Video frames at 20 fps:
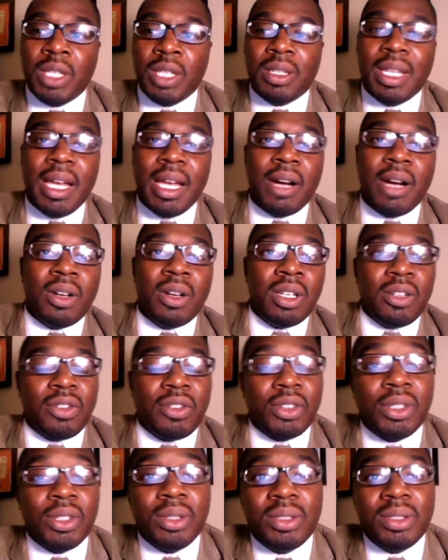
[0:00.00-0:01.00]
Now, for
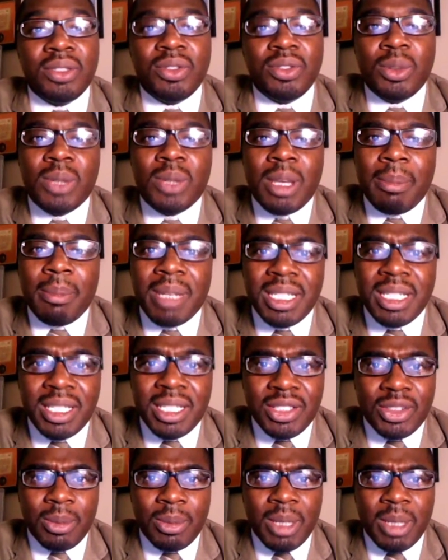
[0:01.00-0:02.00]
those of you that may
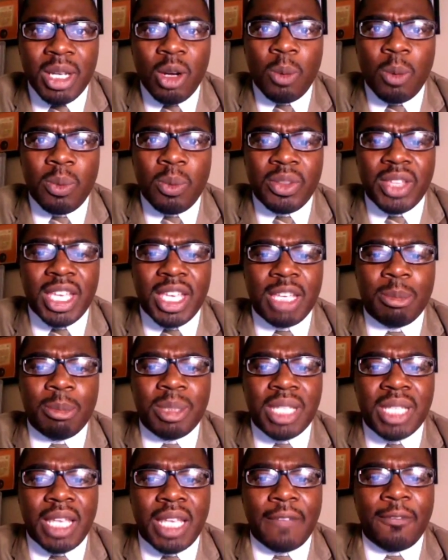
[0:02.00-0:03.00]
need some help with
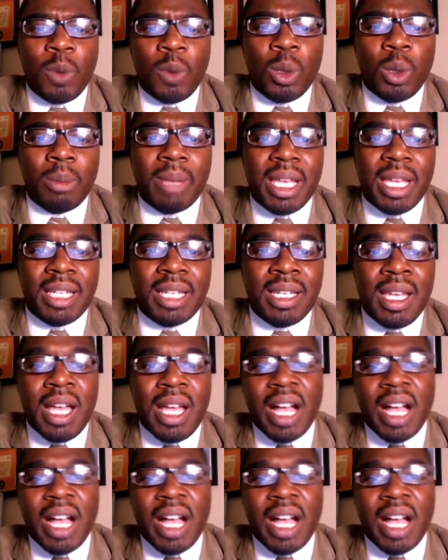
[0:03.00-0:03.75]
APA format,